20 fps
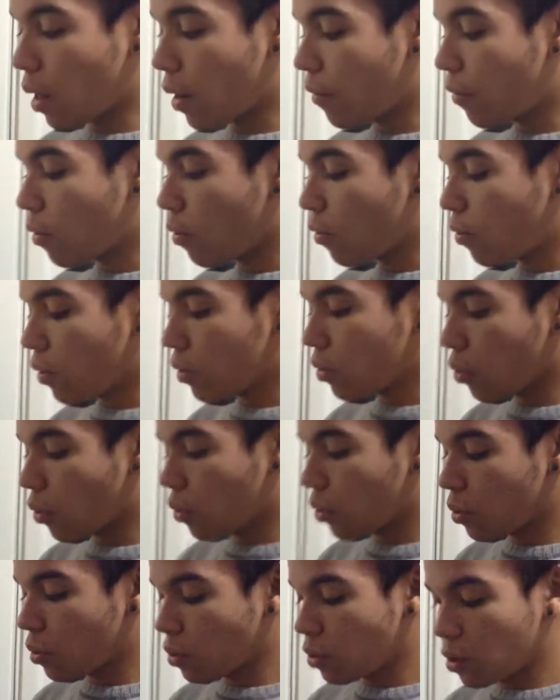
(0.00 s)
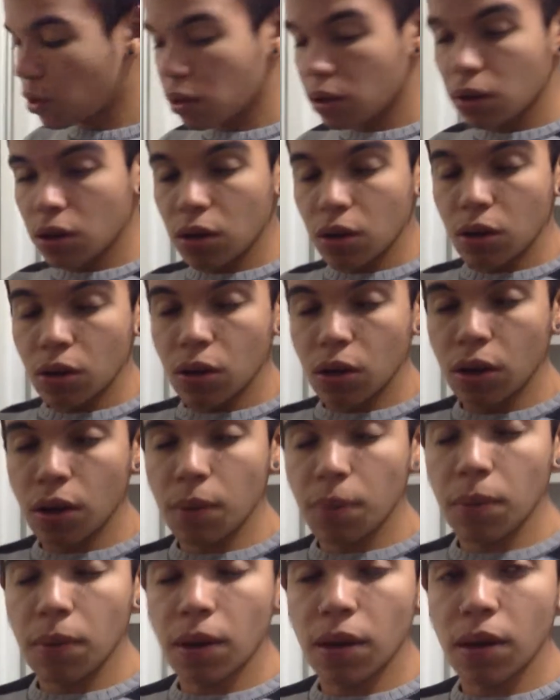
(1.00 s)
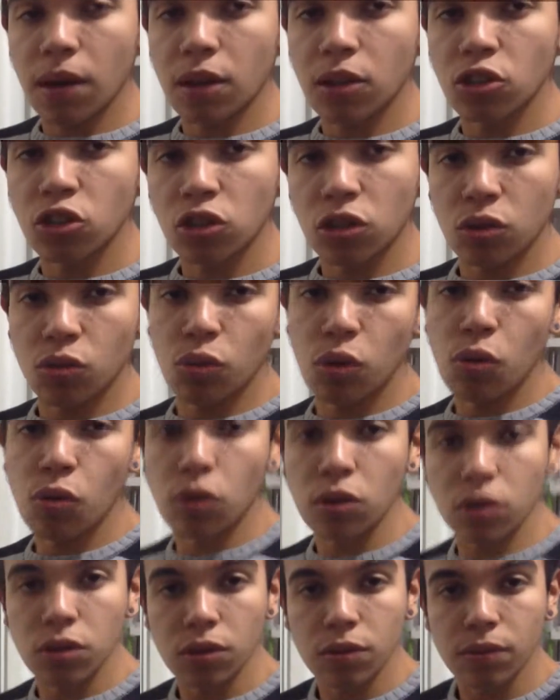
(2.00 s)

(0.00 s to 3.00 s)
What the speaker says: above another sheet we want.